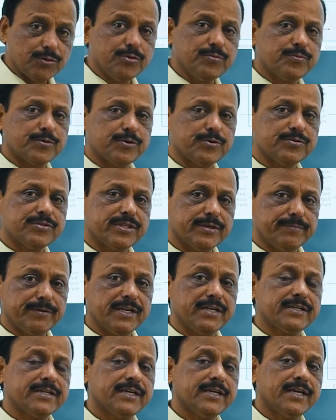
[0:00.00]
Who produce the
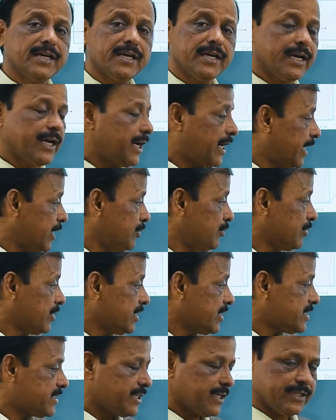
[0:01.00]
milk?
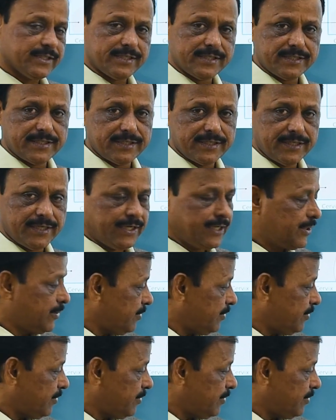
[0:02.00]
Alveolar cells.